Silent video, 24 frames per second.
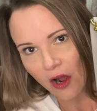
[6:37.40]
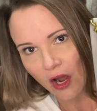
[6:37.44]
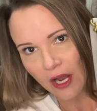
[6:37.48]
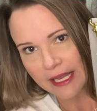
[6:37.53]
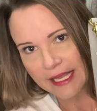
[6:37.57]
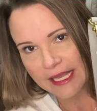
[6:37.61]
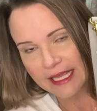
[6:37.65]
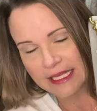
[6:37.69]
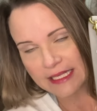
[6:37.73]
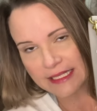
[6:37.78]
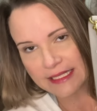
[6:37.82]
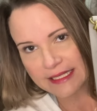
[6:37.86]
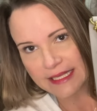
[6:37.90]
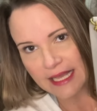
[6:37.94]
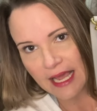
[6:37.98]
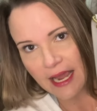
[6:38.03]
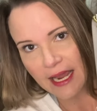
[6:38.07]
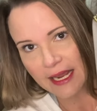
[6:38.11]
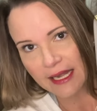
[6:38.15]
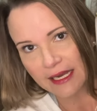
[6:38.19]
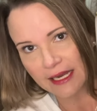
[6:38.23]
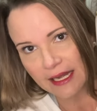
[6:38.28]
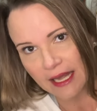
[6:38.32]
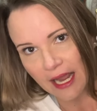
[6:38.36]

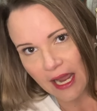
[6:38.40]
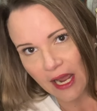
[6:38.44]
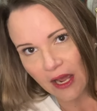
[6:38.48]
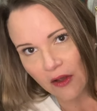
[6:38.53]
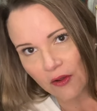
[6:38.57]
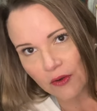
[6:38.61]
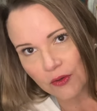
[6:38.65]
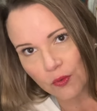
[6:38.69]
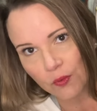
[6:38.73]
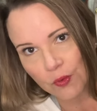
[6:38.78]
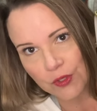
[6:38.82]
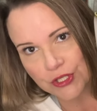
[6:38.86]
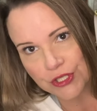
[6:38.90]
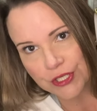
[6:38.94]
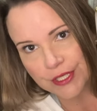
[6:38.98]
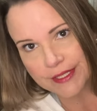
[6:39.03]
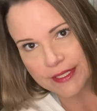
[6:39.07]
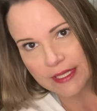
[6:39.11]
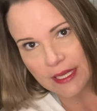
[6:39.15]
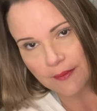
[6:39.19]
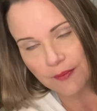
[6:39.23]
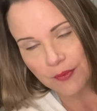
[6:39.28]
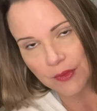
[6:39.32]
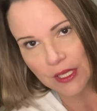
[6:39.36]
inside and out, which is
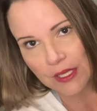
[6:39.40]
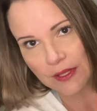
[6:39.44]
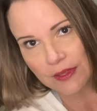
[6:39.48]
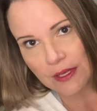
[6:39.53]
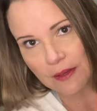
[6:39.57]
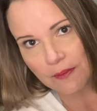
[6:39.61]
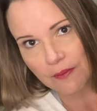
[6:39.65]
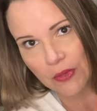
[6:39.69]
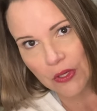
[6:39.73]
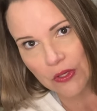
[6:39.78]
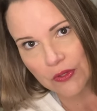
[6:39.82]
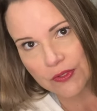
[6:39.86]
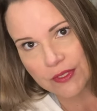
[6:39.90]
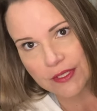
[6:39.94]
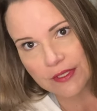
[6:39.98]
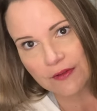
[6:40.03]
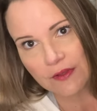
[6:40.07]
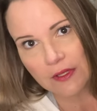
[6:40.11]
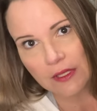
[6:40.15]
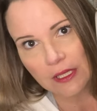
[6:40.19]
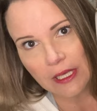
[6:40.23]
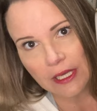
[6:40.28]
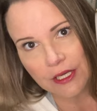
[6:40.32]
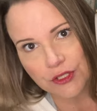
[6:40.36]
something that most of
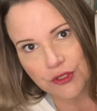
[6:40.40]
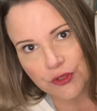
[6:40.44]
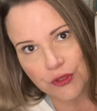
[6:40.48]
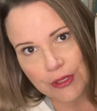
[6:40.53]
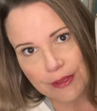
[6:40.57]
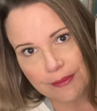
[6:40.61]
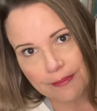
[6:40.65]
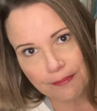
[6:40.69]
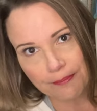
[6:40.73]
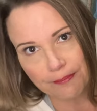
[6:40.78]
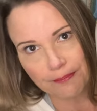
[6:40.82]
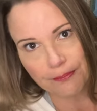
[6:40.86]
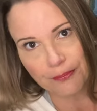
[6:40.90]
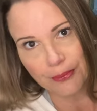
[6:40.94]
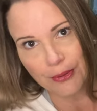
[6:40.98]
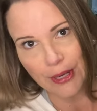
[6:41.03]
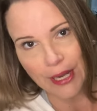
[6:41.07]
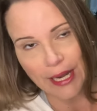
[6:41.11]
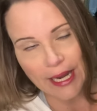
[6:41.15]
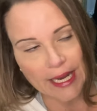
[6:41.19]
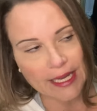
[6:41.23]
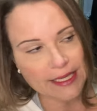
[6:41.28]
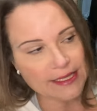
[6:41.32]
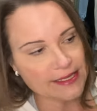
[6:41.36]
the luxury
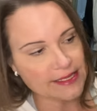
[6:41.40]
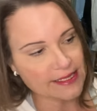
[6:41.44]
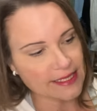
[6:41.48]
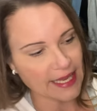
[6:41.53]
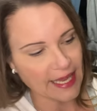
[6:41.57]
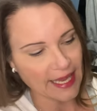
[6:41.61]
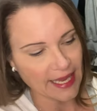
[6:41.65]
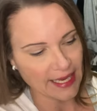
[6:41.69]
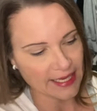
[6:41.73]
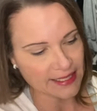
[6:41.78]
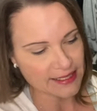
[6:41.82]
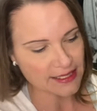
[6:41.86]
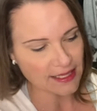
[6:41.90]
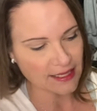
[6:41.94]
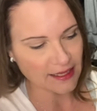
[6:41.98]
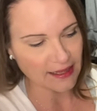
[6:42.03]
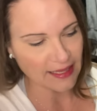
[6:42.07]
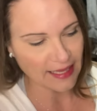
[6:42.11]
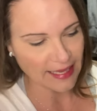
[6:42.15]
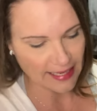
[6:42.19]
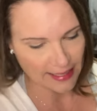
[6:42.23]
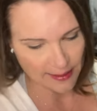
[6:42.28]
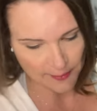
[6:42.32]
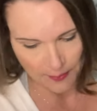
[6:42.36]
brands can't
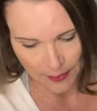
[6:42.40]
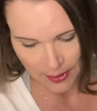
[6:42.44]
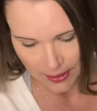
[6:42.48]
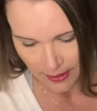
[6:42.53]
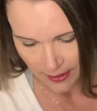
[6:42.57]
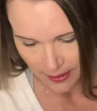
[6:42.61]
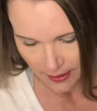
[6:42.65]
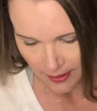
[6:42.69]
claim.